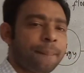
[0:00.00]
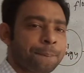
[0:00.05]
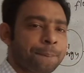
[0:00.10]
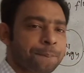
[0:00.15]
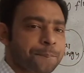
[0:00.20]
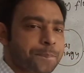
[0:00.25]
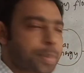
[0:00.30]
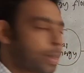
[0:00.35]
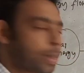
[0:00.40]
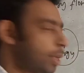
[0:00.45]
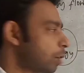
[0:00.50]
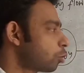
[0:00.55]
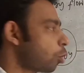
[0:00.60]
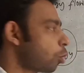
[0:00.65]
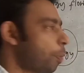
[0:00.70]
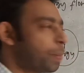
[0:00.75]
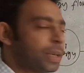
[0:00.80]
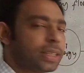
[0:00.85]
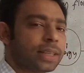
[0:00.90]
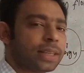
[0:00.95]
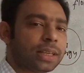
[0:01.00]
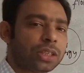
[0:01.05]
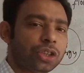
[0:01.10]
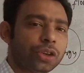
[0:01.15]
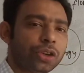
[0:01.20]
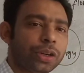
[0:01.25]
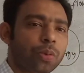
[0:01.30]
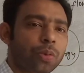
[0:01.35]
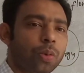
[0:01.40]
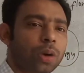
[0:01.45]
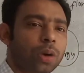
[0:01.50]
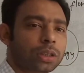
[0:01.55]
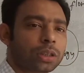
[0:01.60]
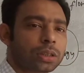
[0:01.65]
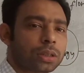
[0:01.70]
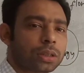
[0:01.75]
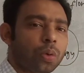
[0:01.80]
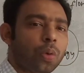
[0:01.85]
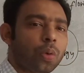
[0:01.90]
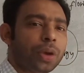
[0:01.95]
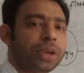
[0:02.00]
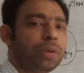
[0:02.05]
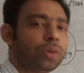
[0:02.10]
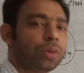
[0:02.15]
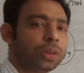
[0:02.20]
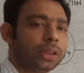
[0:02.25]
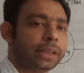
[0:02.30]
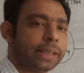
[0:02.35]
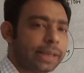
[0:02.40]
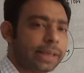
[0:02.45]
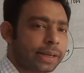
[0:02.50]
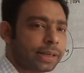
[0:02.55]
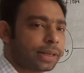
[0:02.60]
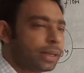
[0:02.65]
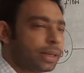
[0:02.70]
the topics actually what's going on there.